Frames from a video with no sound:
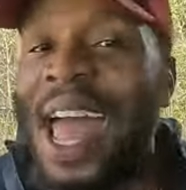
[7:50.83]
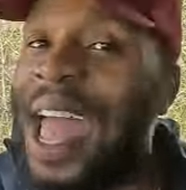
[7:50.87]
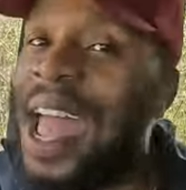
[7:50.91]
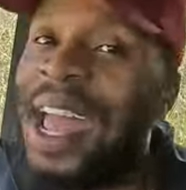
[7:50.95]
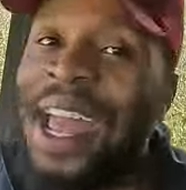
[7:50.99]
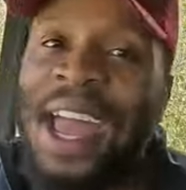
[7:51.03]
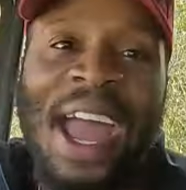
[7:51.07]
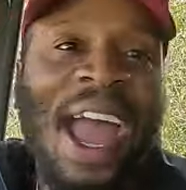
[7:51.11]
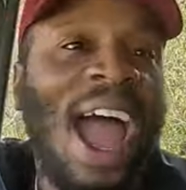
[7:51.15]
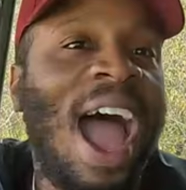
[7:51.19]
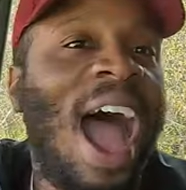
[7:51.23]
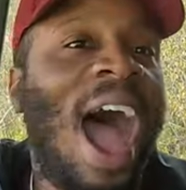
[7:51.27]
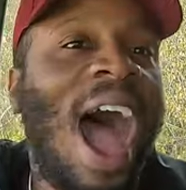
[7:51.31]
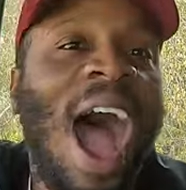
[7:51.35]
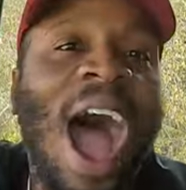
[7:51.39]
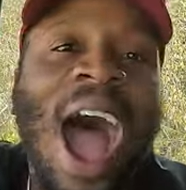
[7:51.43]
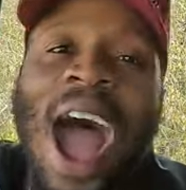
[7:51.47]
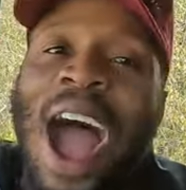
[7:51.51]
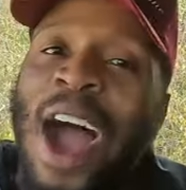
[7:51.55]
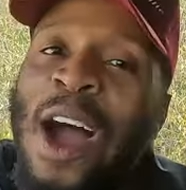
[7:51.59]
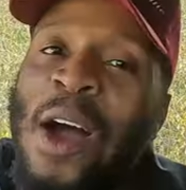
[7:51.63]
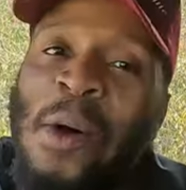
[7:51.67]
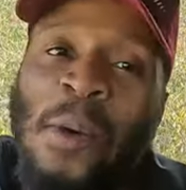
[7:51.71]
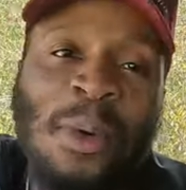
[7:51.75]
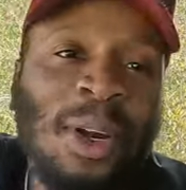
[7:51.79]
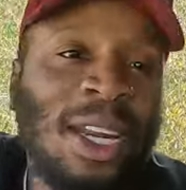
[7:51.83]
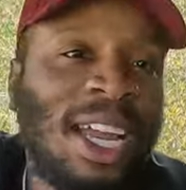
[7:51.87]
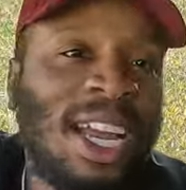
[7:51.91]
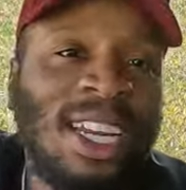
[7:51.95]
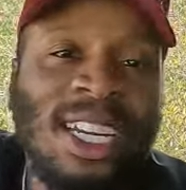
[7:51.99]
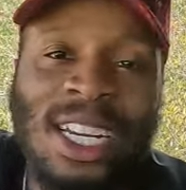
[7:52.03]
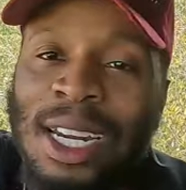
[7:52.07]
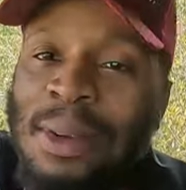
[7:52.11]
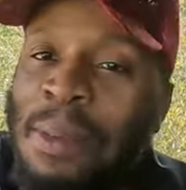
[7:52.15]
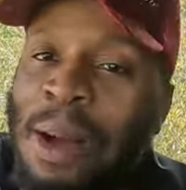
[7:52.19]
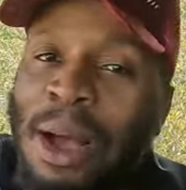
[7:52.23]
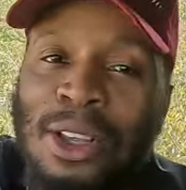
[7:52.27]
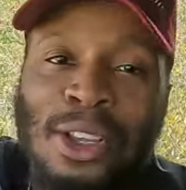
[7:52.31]
Hey, I don't want to
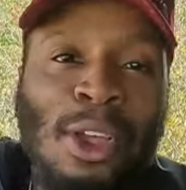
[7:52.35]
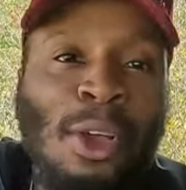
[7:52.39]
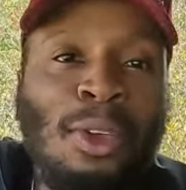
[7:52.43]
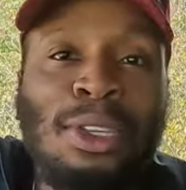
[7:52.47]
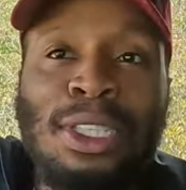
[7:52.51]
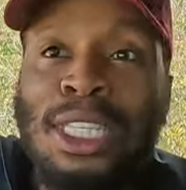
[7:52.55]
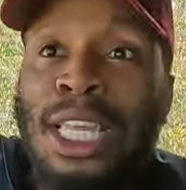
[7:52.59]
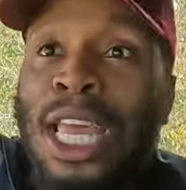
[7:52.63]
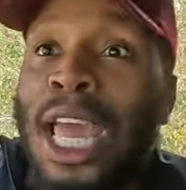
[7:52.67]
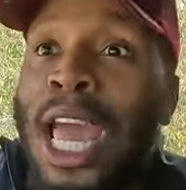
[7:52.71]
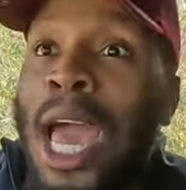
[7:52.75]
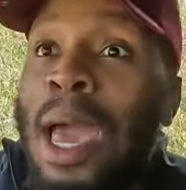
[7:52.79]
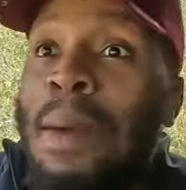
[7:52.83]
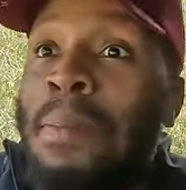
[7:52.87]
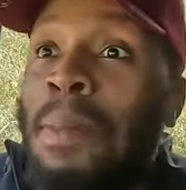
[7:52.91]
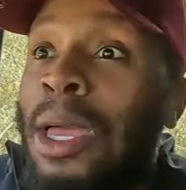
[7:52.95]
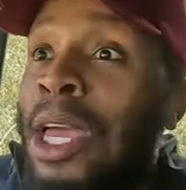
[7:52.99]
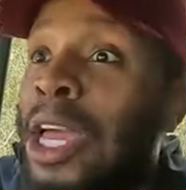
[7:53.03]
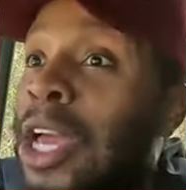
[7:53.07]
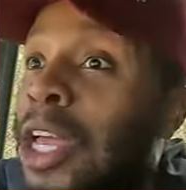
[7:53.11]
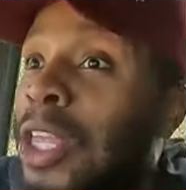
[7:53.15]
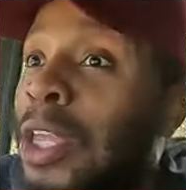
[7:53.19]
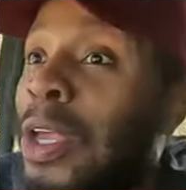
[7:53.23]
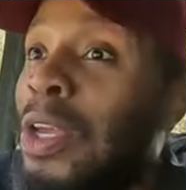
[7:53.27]
hear nothing about you scamming.